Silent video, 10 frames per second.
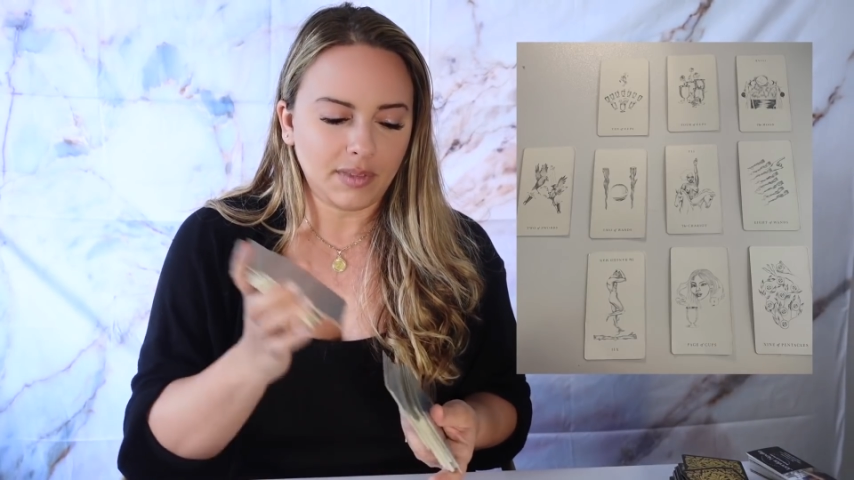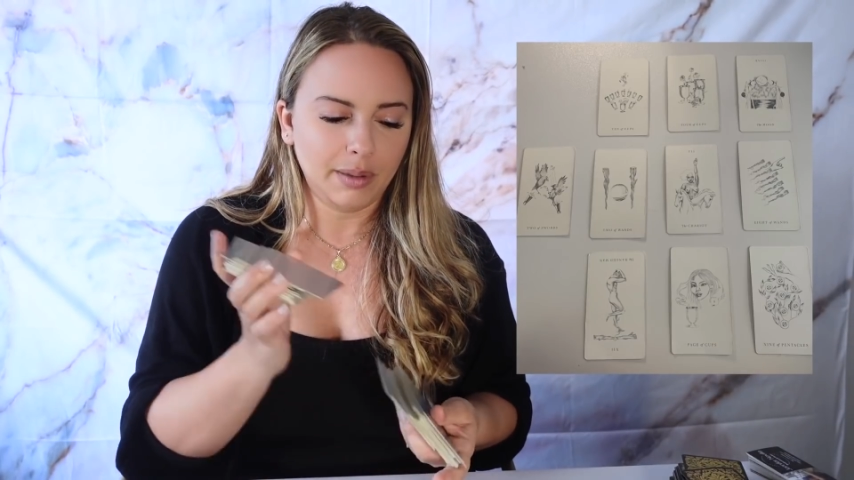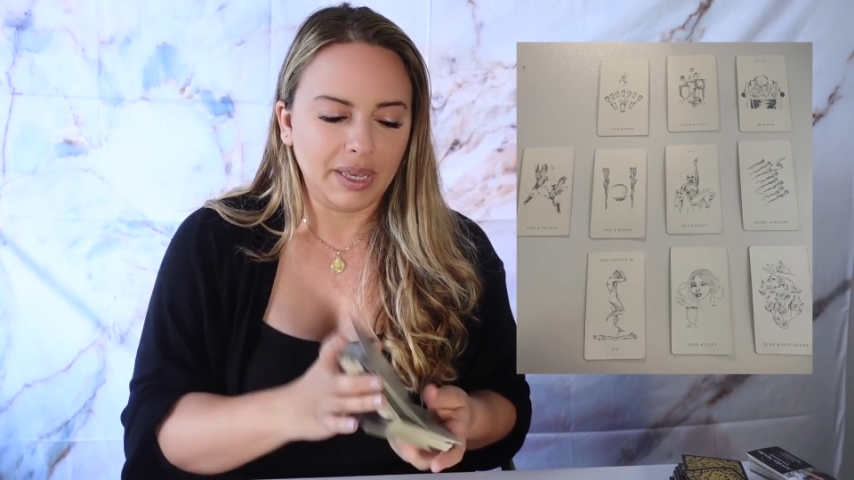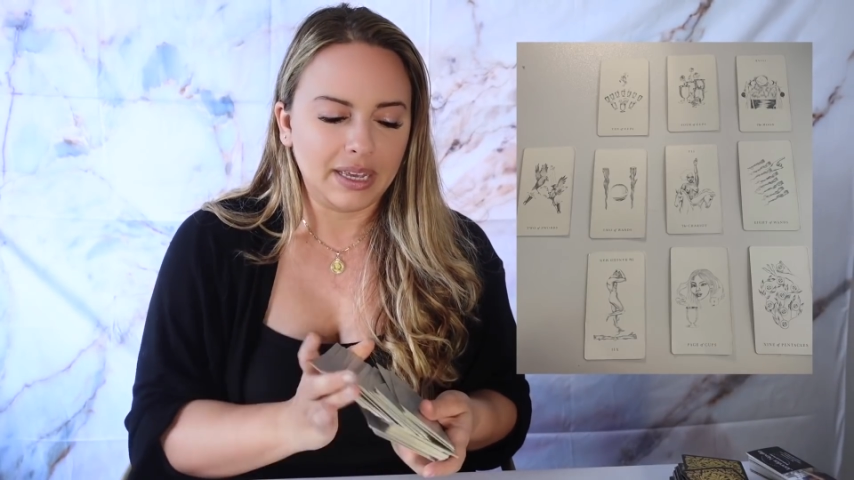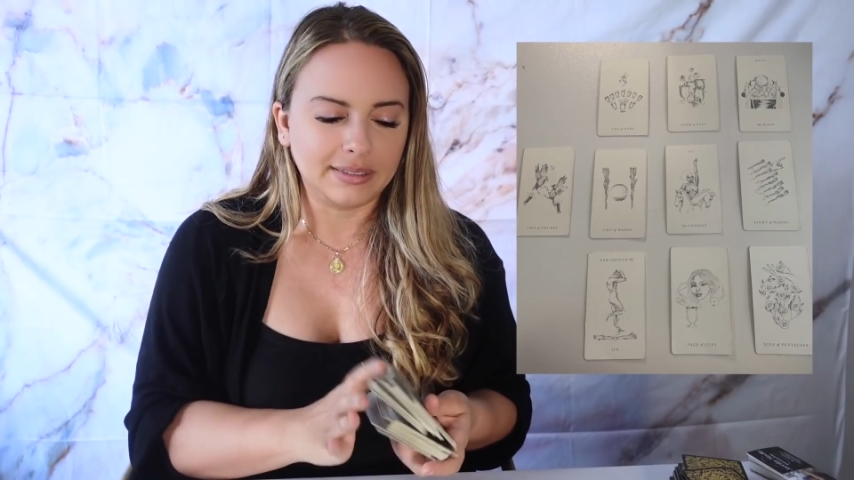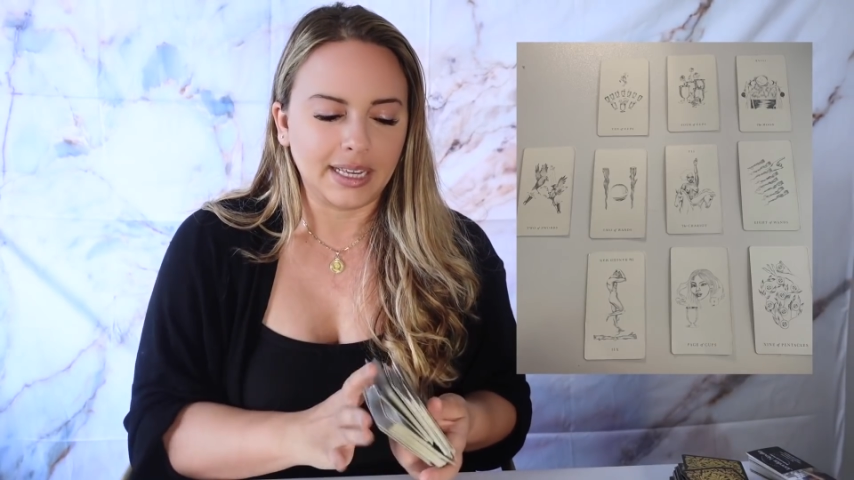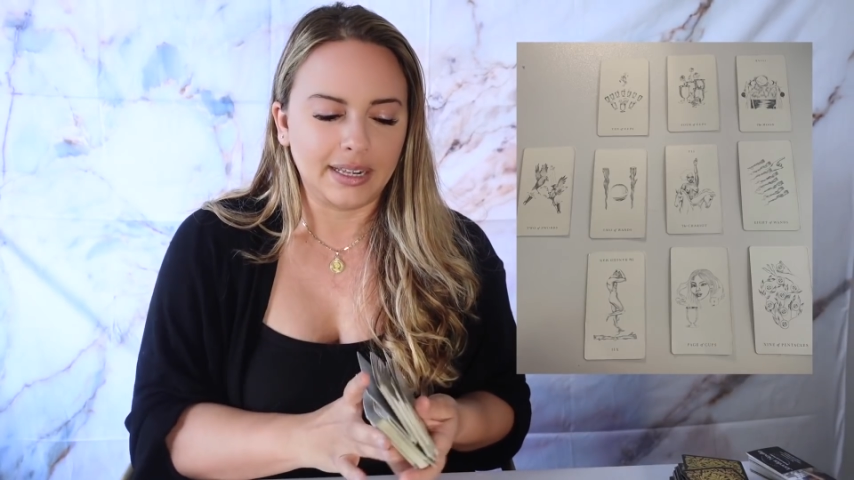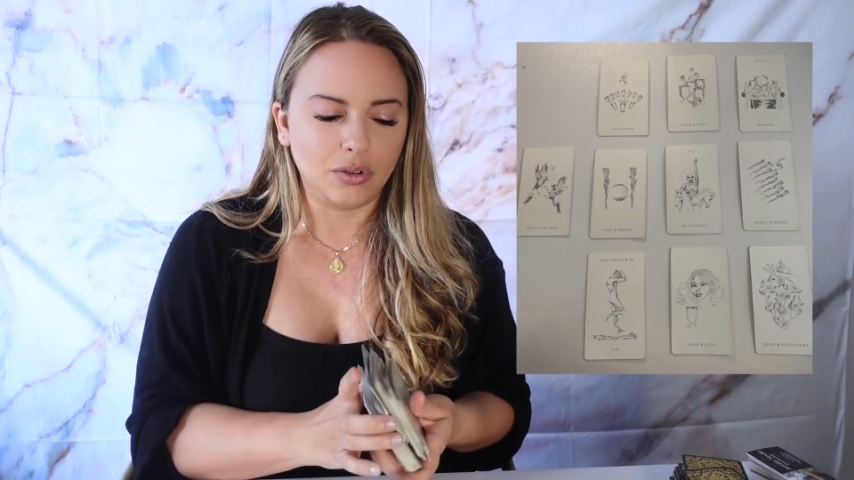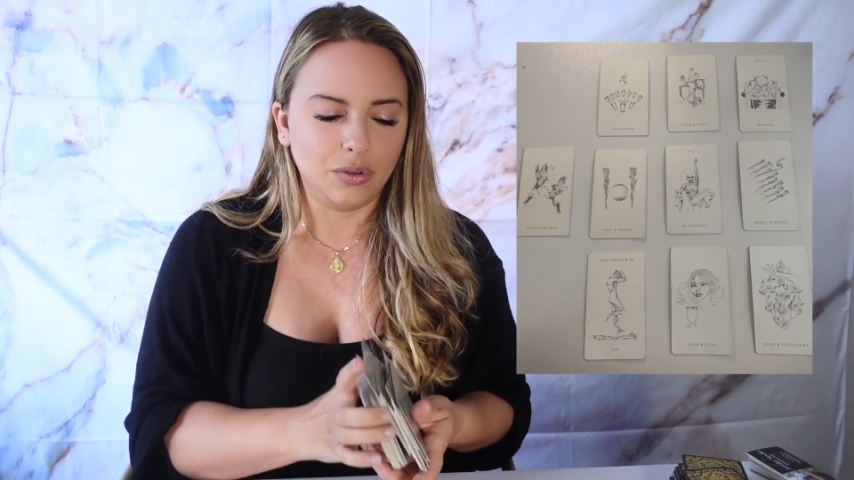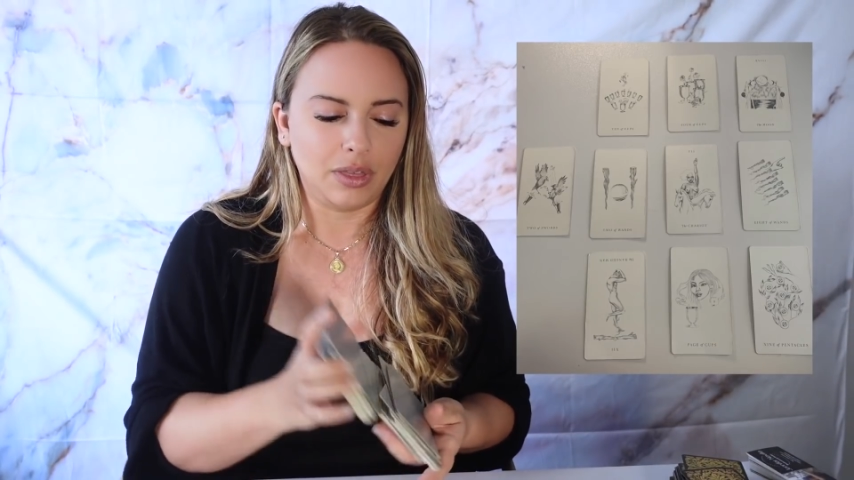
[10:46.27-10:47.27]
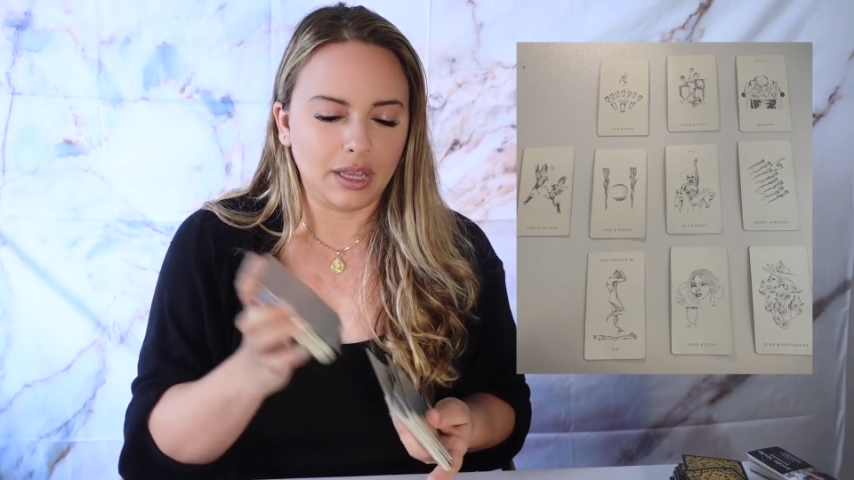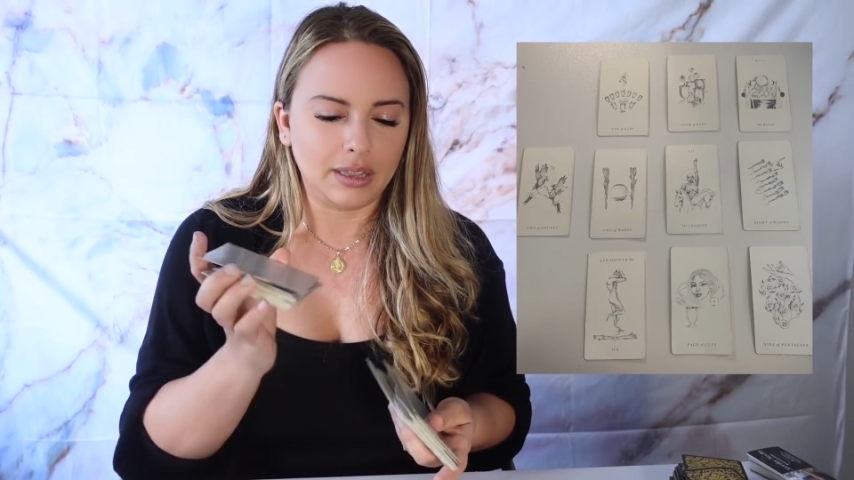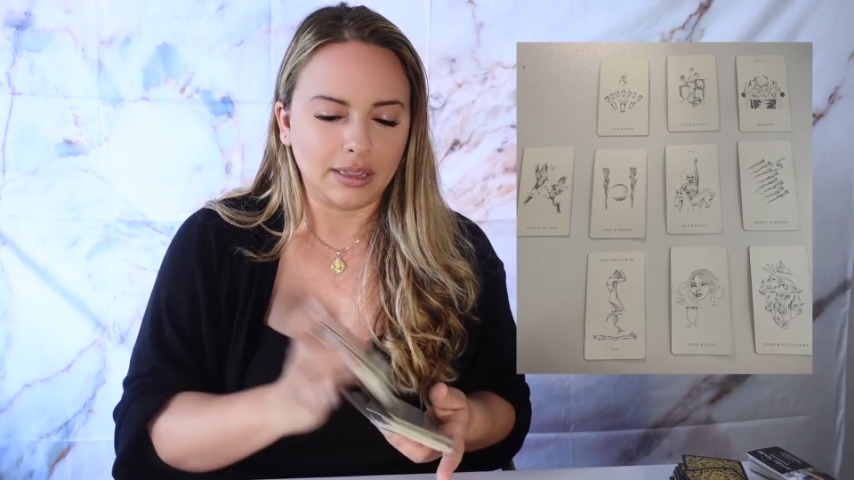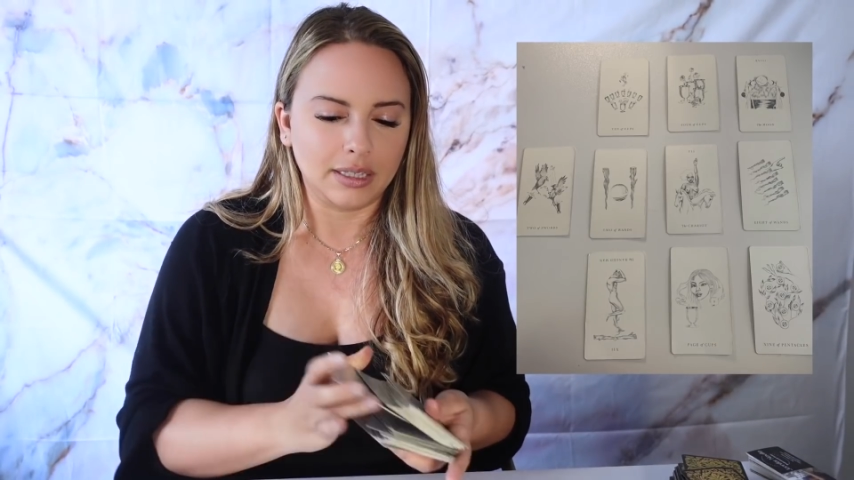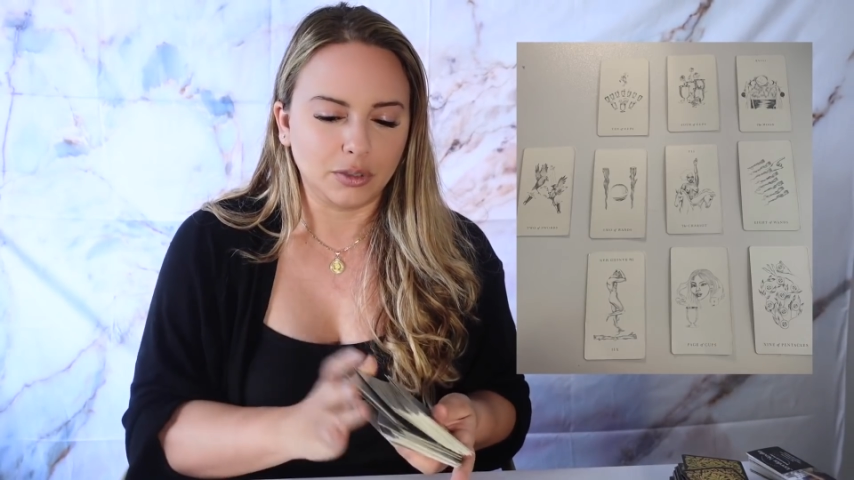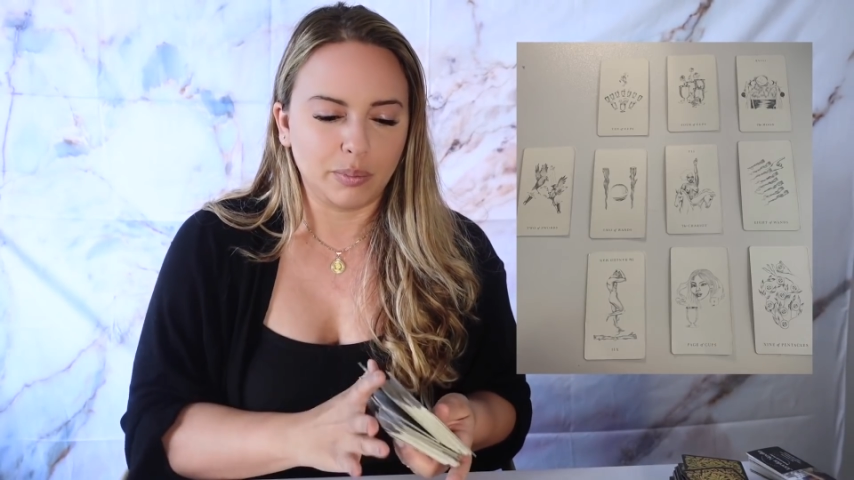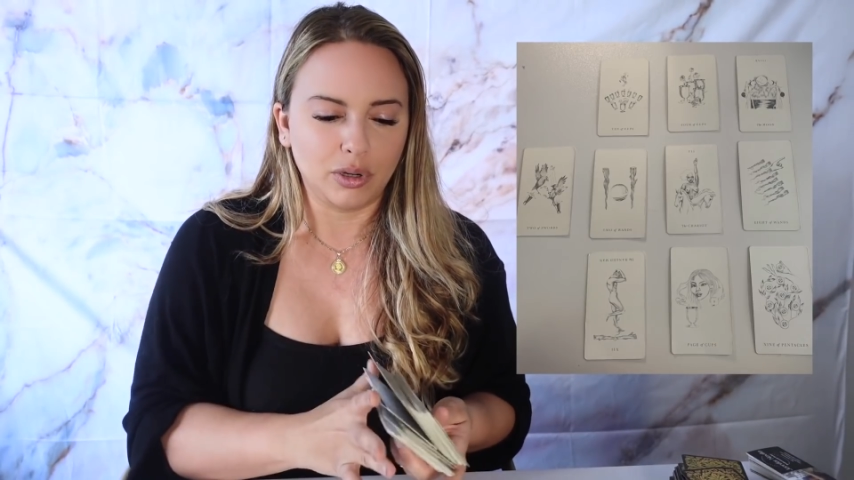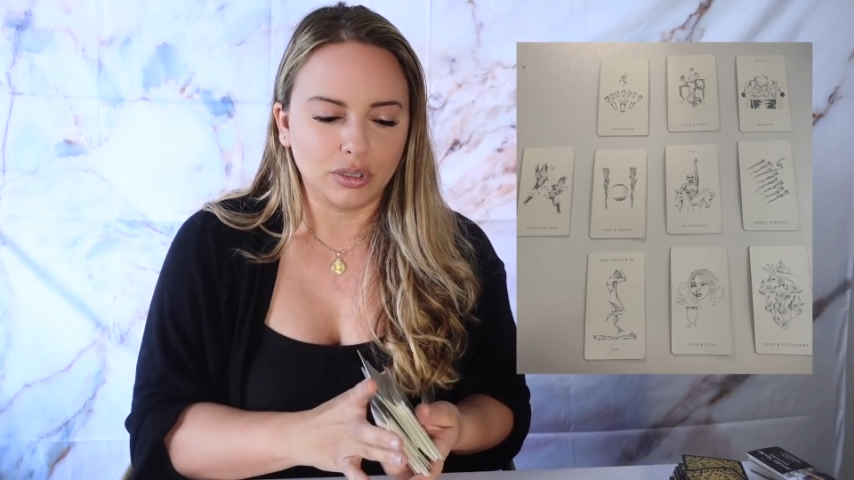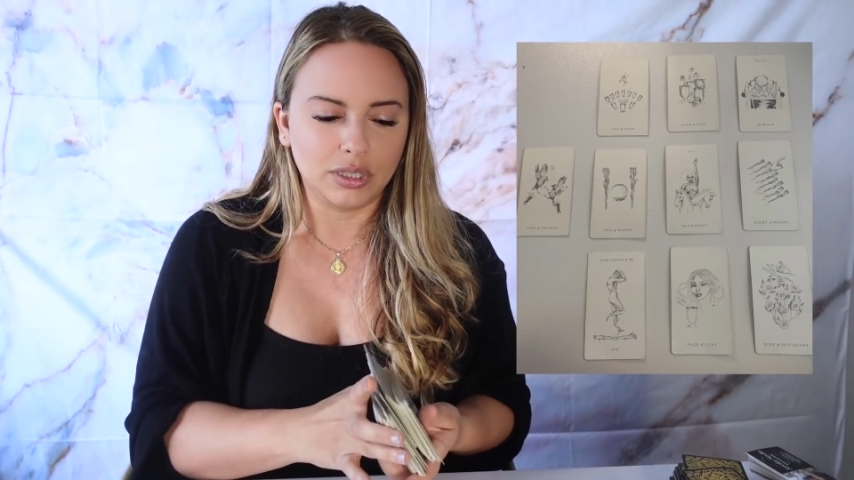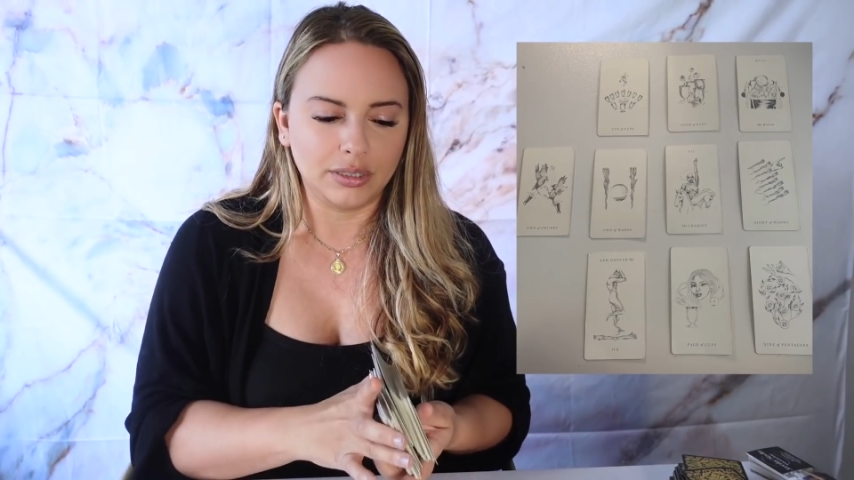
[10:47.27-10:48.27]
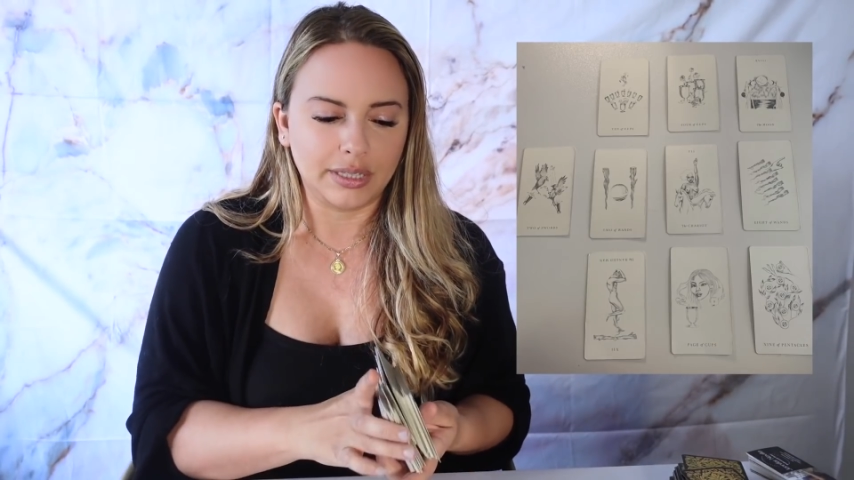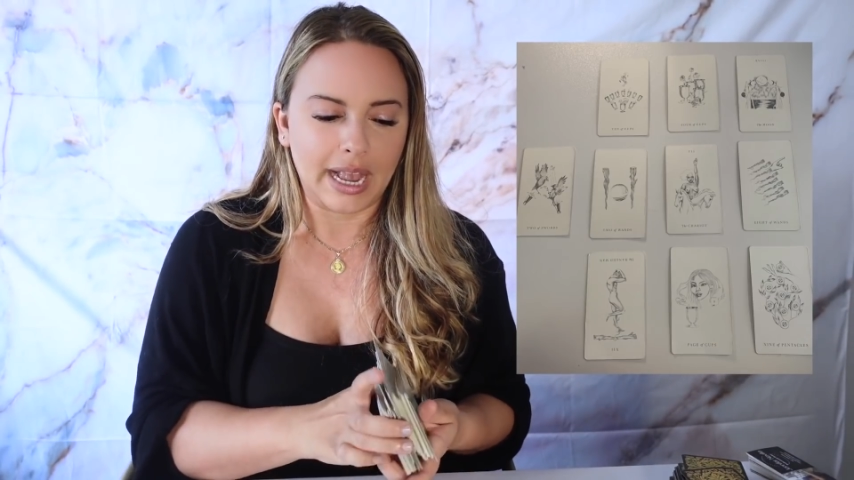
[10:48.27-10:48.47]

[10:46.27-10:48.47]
because I do think that this person's